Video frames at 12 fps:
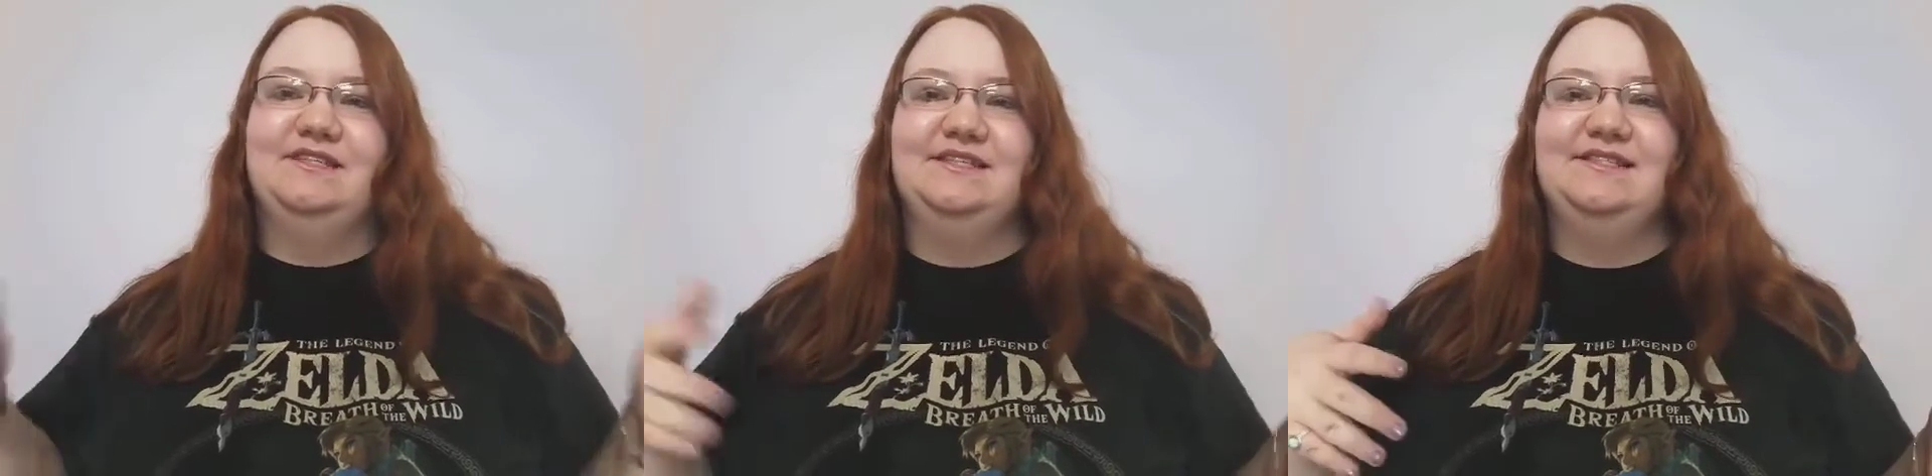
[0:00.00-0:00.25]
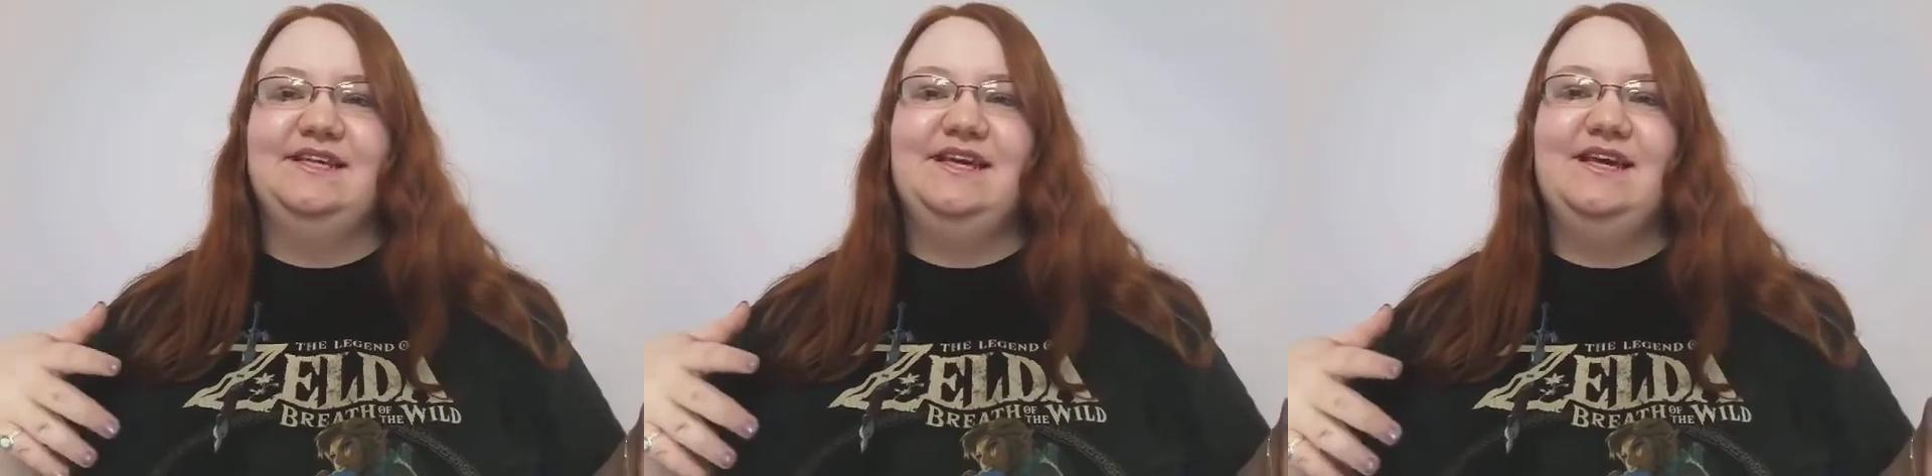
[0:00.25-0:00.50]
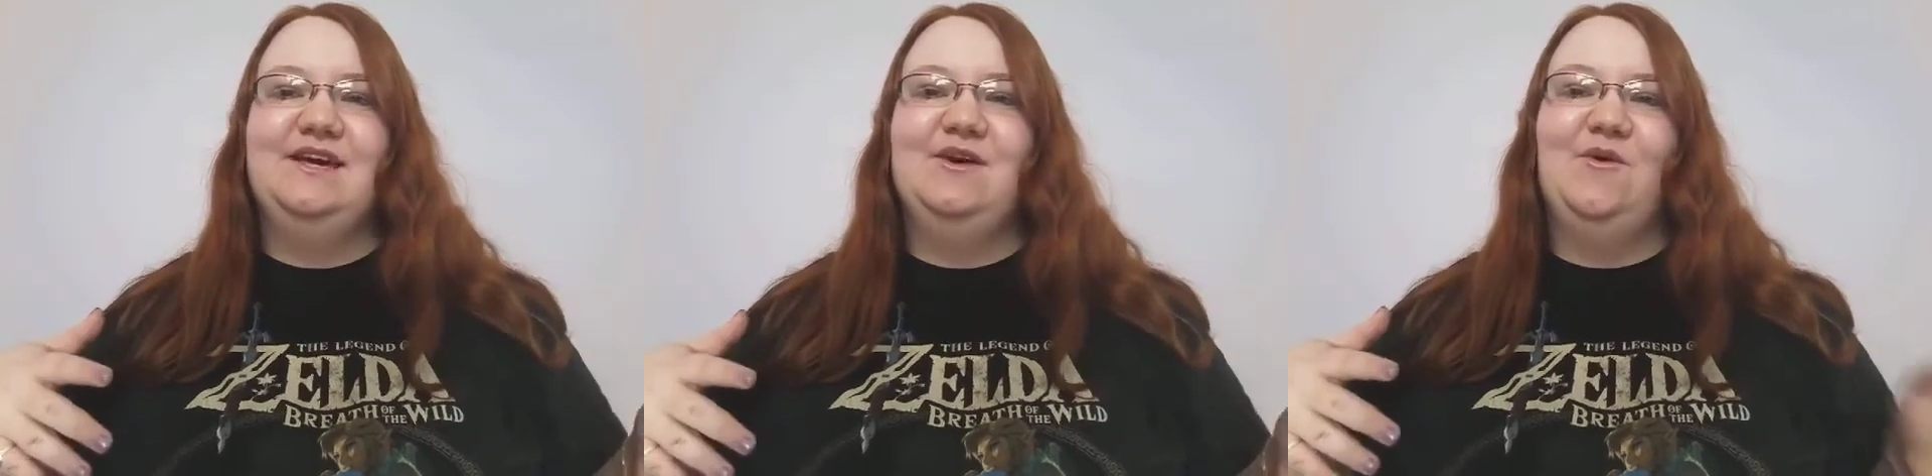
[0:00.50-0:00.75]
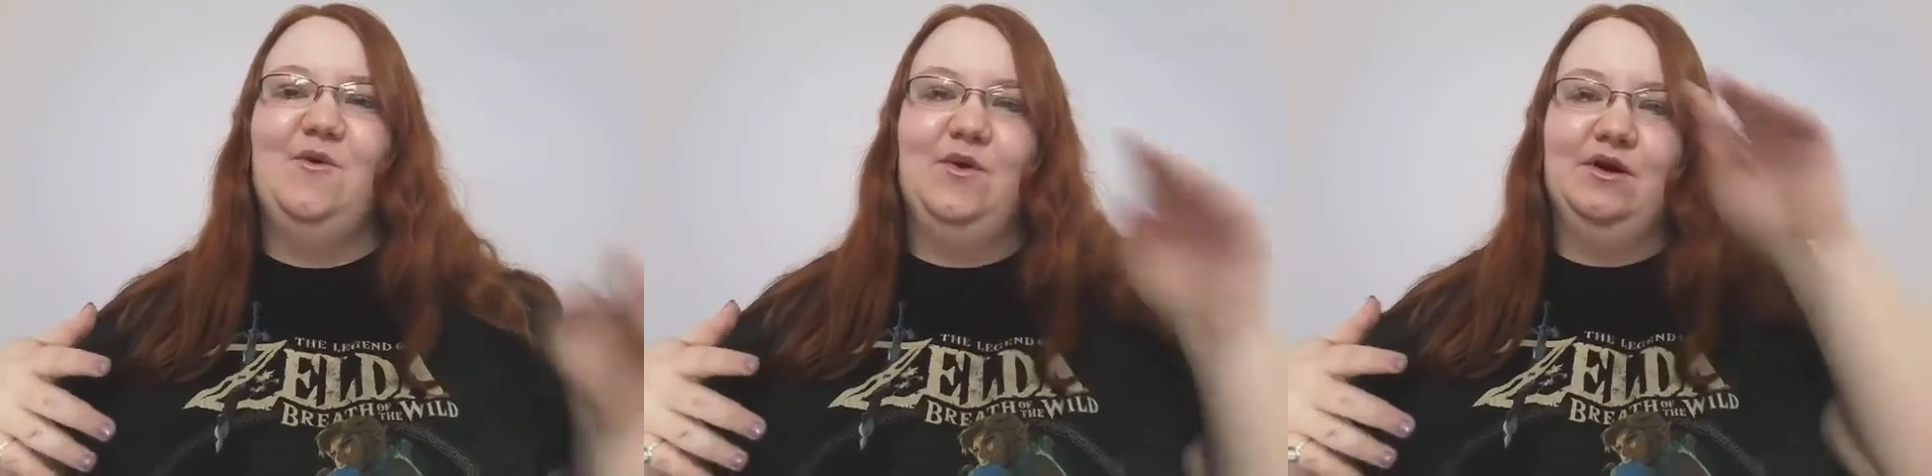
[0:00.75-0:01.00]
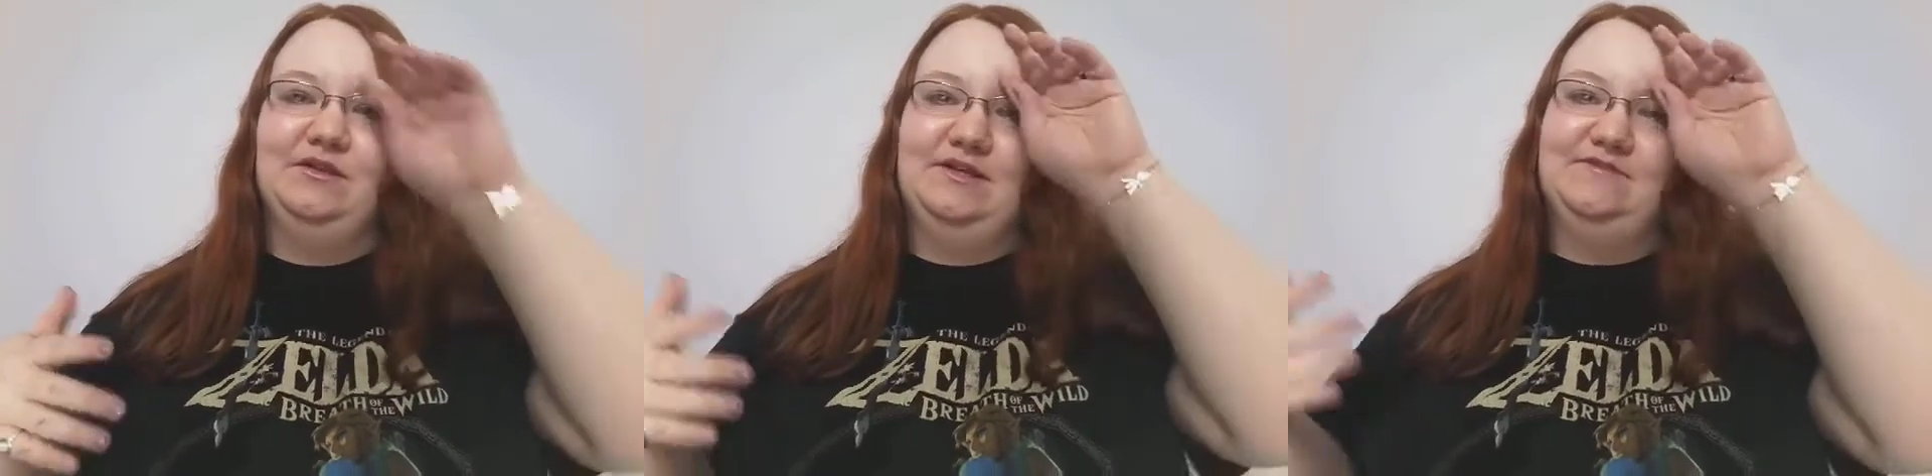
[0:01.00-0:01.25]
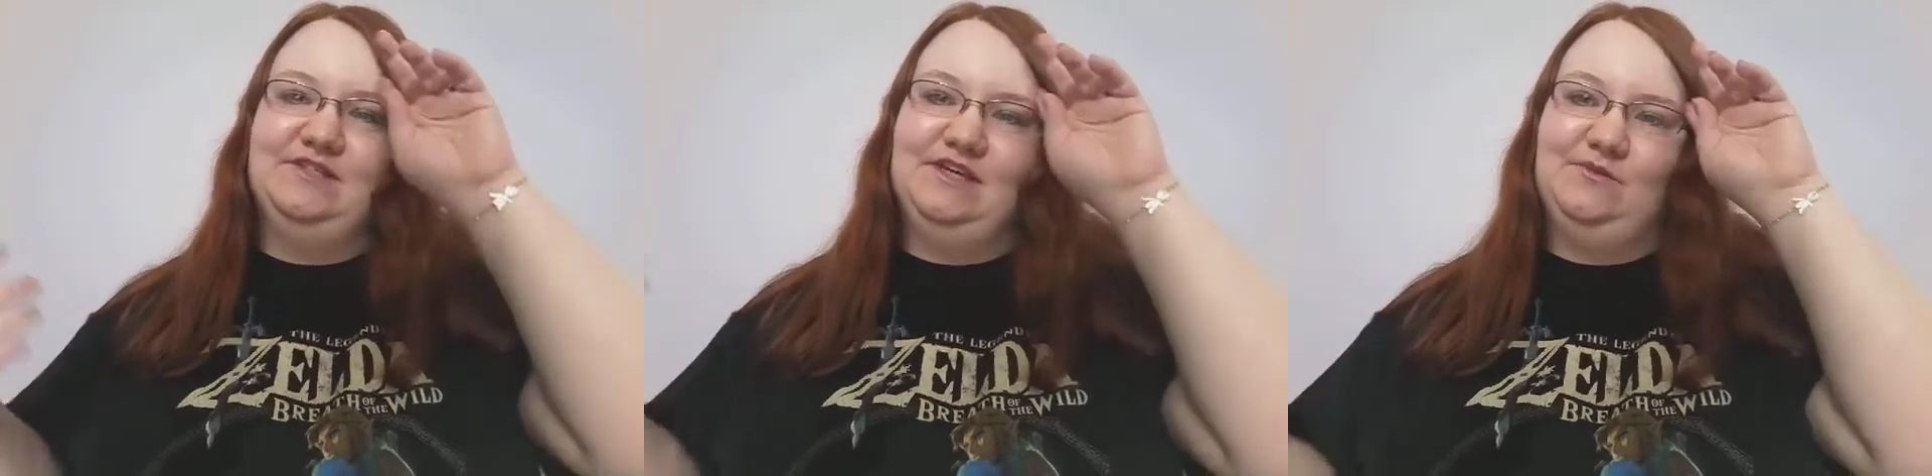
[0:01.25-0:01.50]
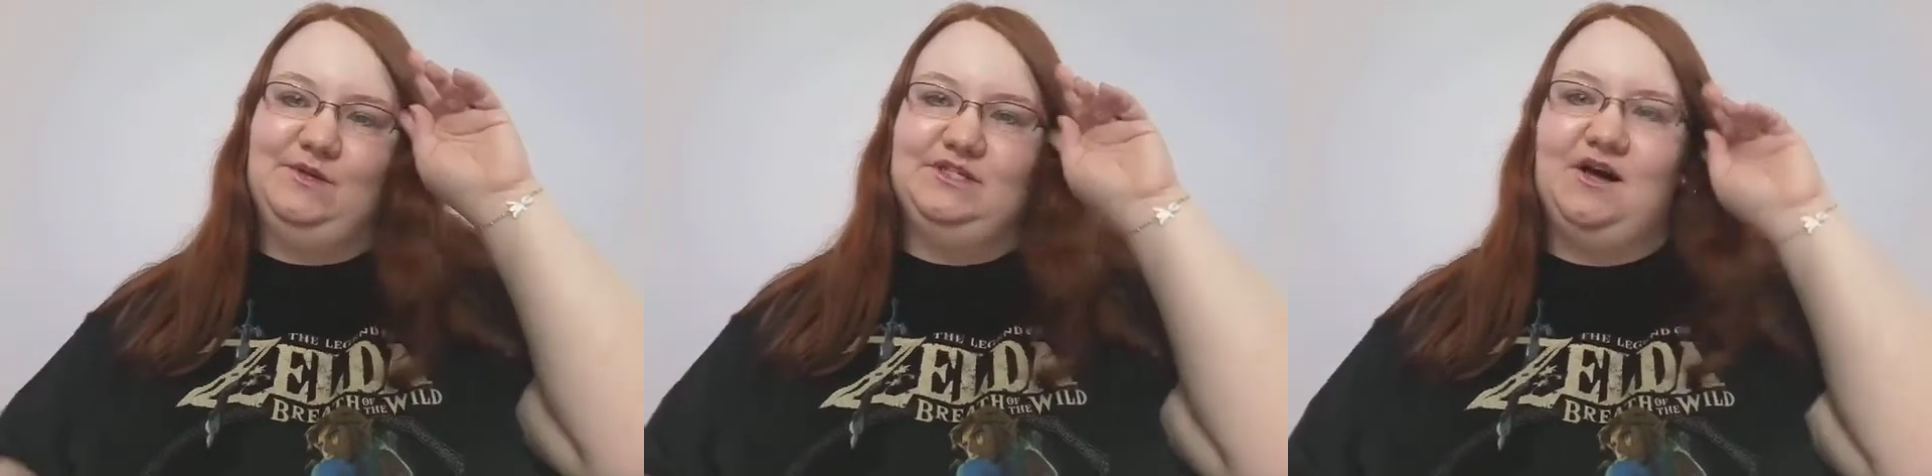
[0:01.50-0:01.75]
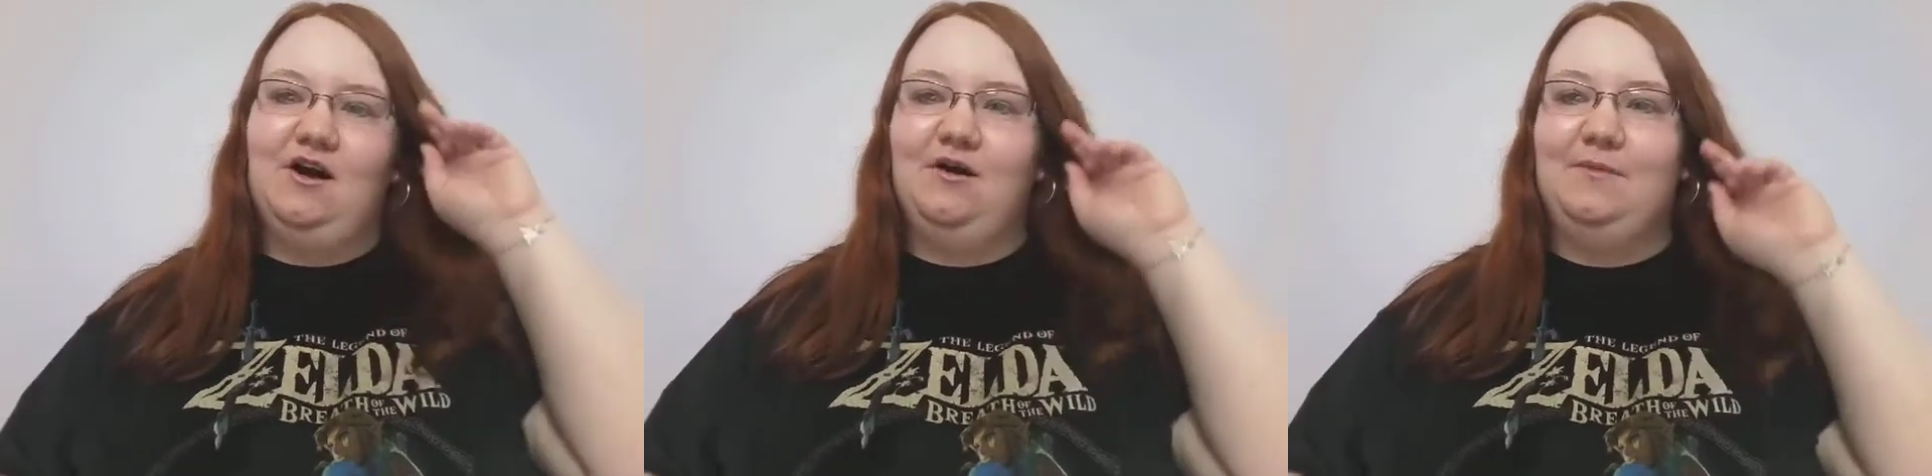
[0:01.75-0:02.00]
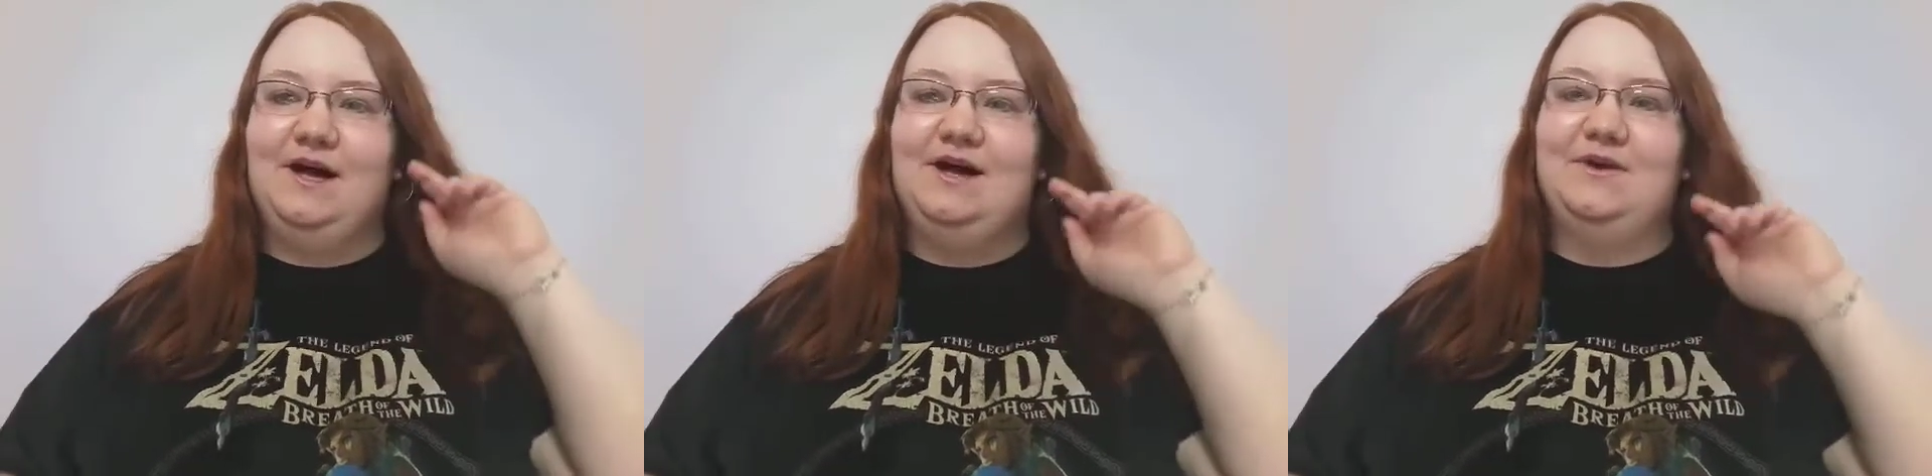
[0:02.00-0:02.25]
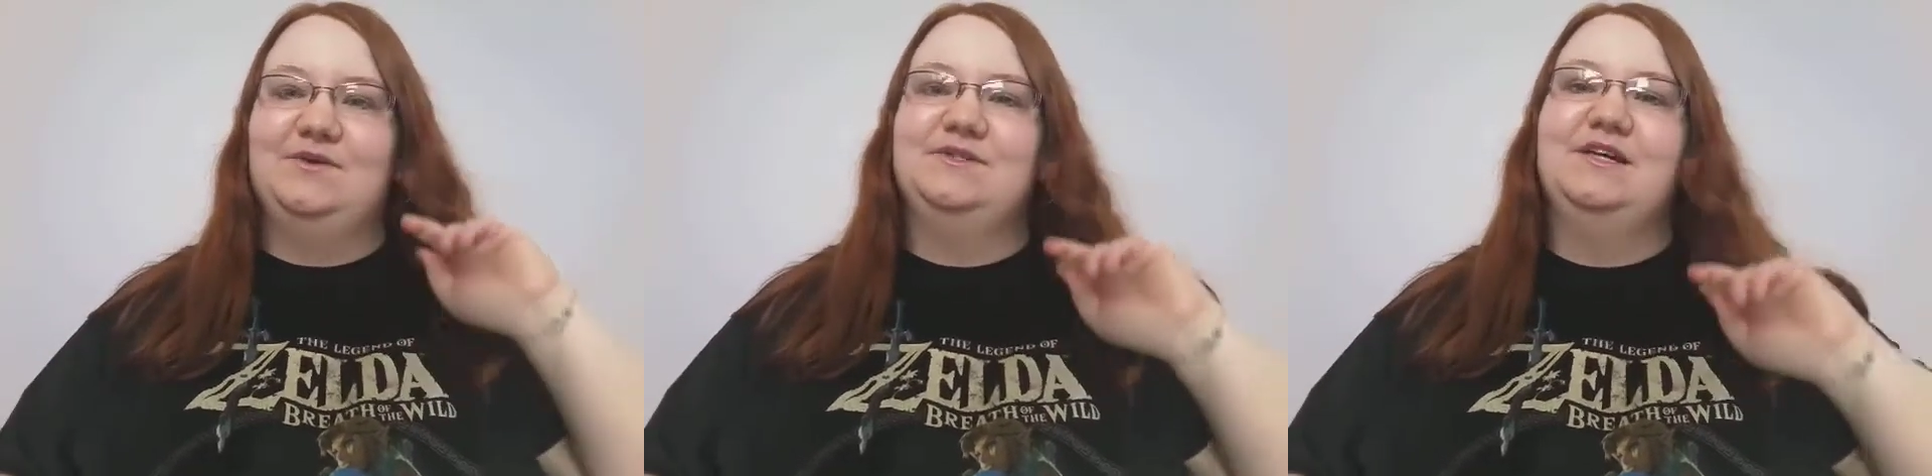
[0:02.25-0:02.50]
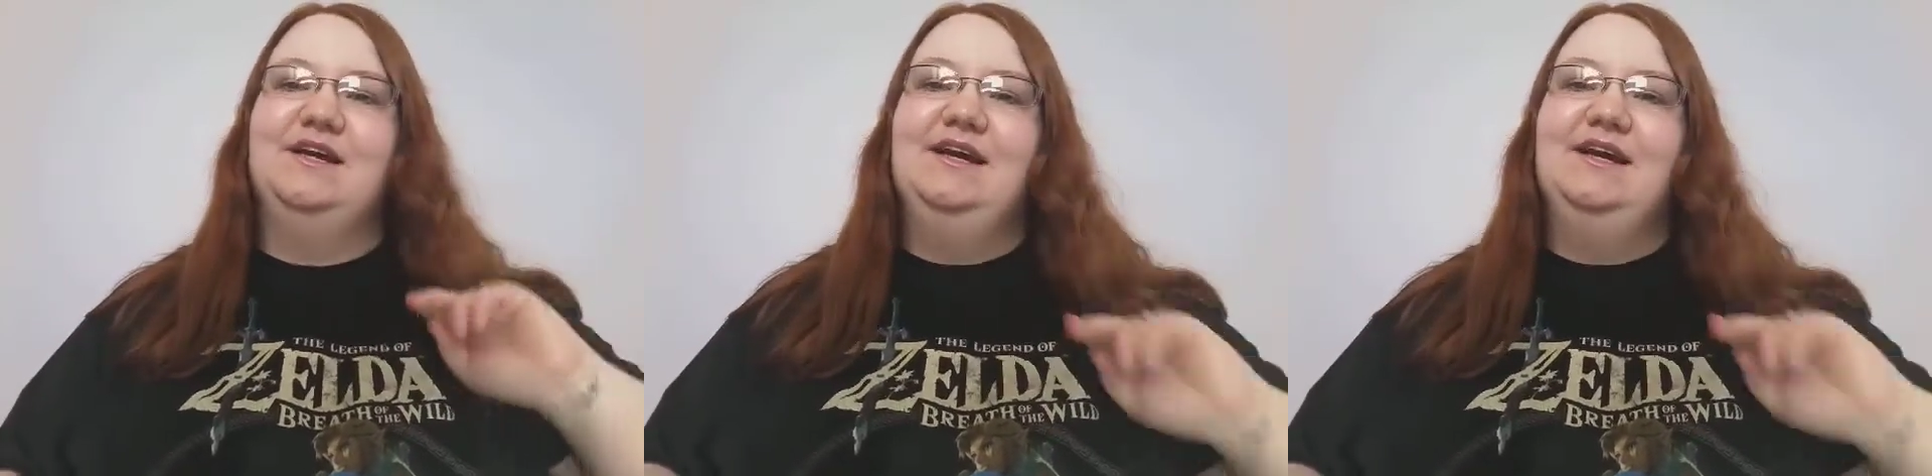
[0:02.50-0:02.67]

to see or love to hear me talk about.